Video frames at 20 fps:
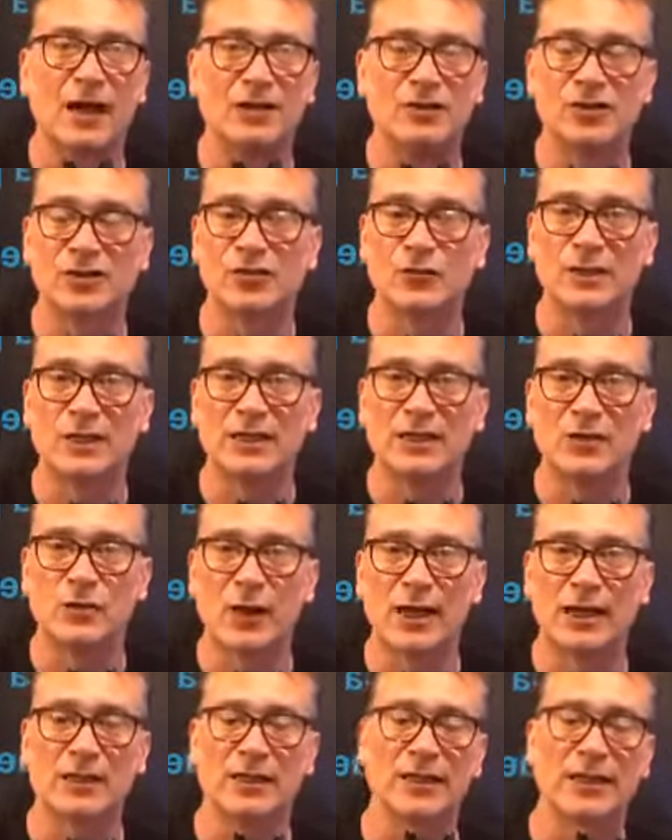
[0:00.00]
just really
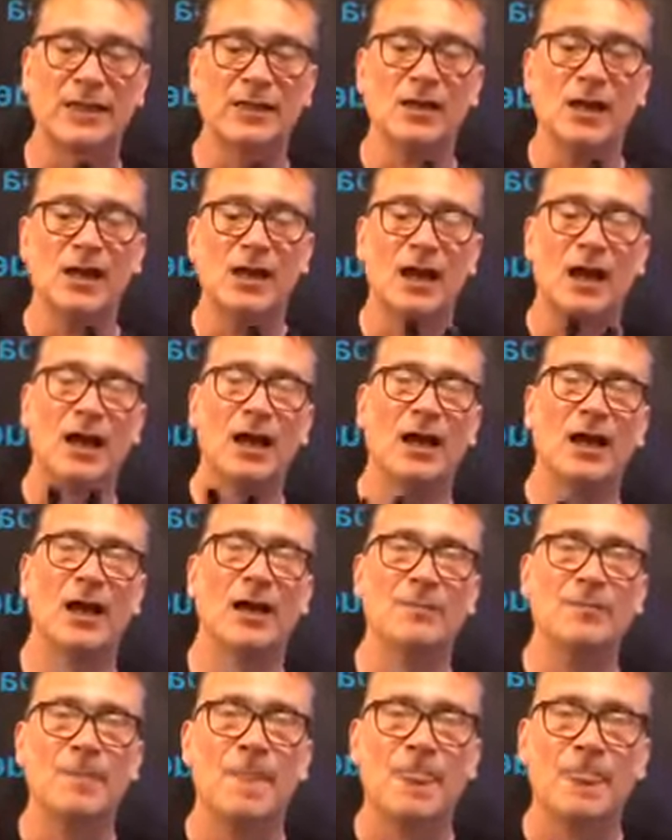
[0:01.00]
quickly,
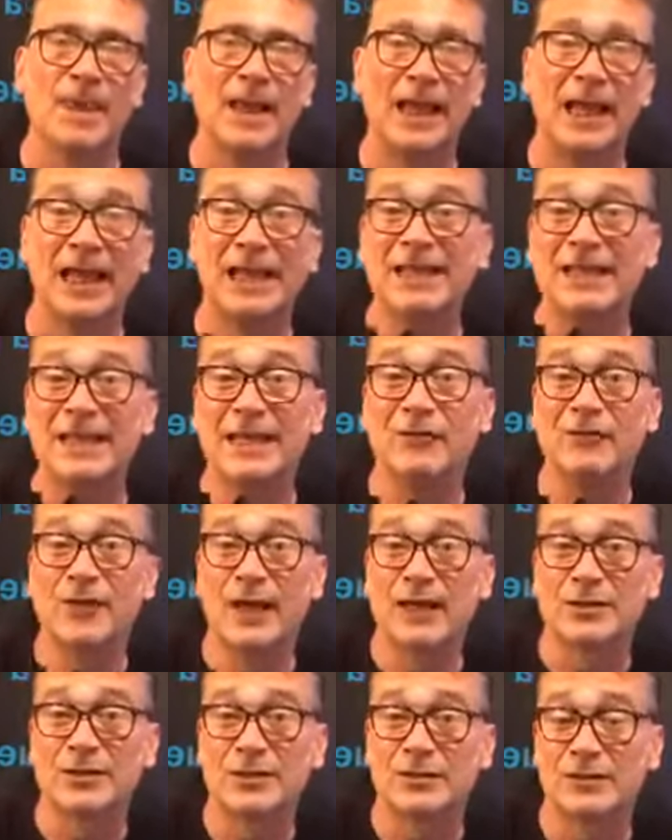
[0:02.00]
in the
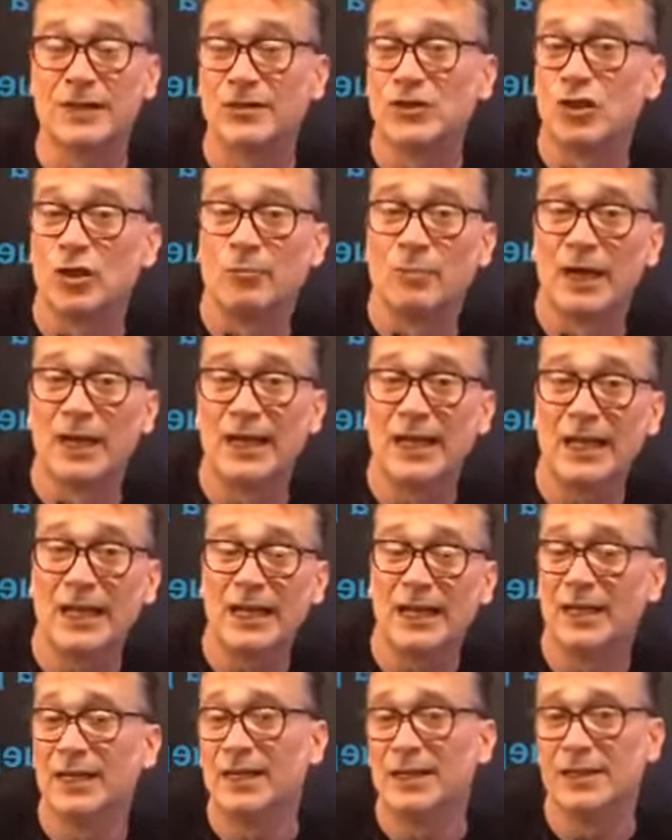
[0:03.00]
event that your buddy
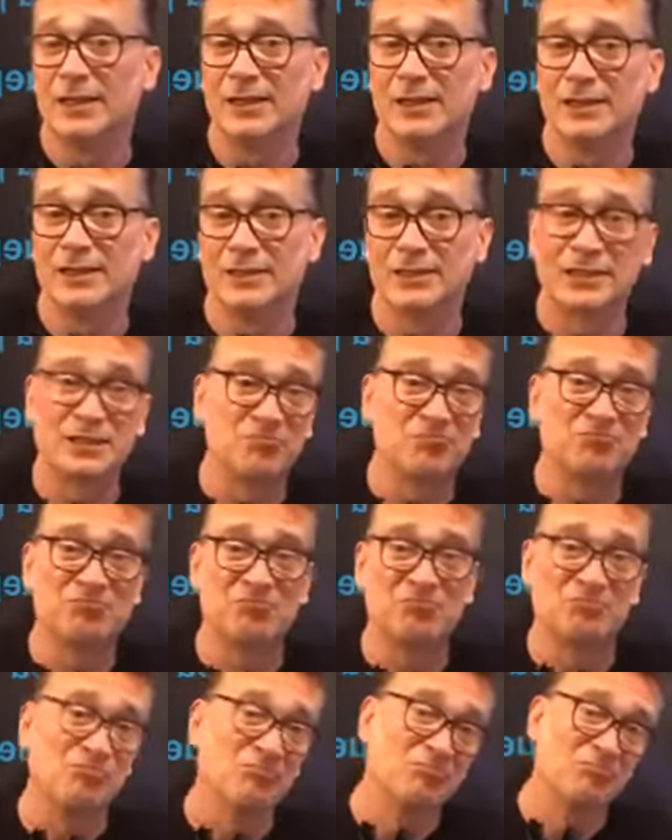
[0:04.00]
is
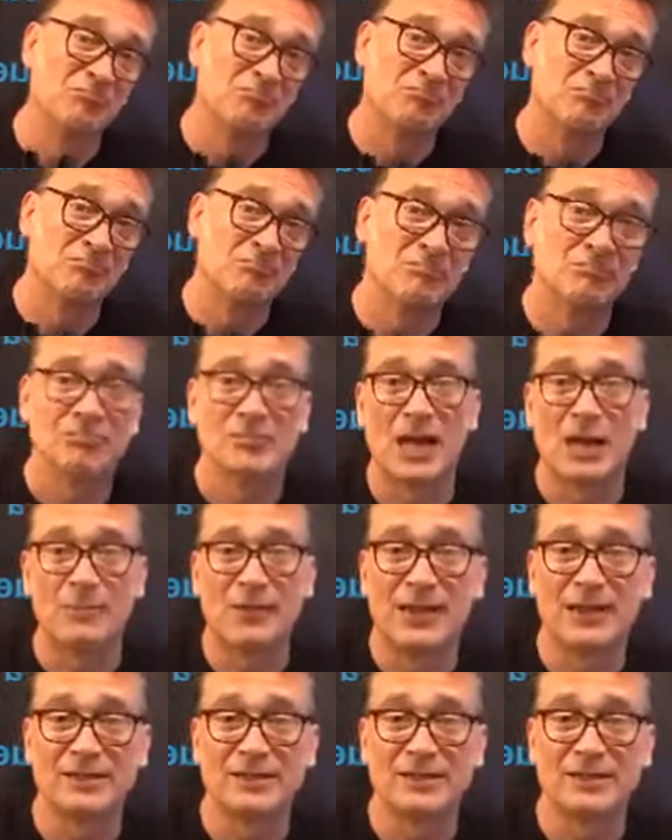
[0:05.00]
not paying